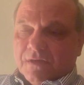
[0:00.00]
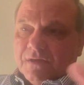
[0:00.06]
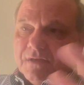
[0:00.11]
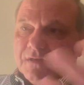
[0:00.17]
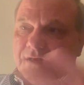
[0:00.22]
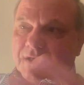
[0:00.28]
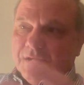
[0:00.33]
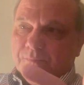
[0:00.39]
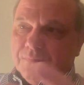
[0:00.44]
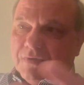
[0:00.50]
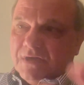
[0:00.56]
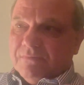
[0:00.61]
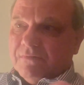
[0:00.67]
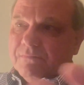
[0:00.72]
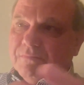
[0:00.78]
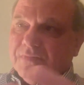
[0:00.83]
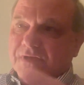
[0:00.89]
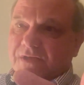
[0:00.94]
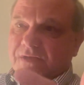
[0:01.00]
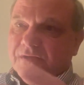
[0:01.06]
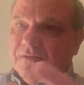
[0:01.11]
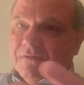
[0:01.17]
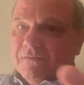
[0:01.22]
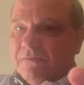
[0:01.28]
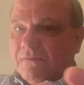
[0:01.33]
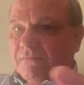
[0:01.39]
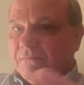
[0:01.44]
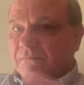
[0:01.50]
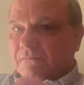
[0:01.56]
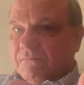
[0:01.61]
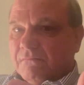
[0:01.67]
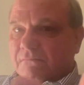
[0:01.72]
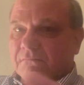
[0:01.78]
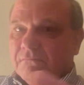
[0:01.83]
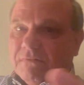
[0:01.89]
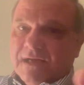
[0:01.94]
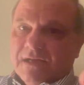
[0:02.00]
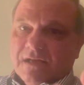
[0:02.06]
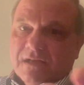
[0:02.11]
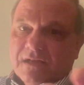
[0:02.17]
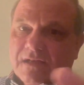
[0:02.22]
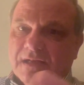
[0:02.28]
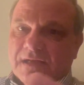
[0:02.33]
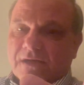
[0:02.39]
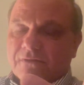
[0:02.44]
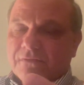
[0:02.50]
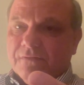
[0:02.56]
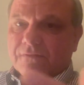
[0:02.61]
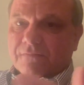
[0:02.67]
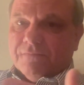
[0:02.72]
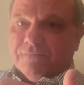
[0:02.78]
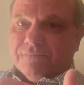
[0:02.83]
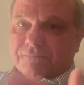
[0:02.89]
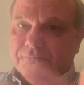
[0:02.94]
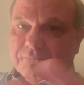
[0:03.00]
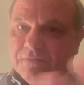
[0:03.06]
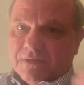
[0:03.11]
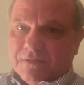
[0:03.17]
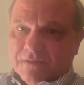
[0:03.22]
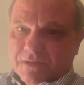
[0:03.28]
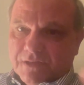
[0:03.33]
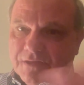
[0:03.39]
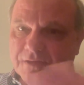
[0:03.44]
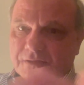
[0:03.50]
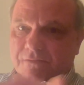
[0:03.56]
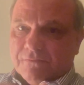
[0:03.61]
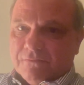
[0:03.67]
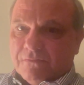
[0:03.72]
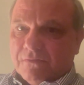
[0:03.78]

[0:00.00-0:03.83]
They probably waited out of whether they're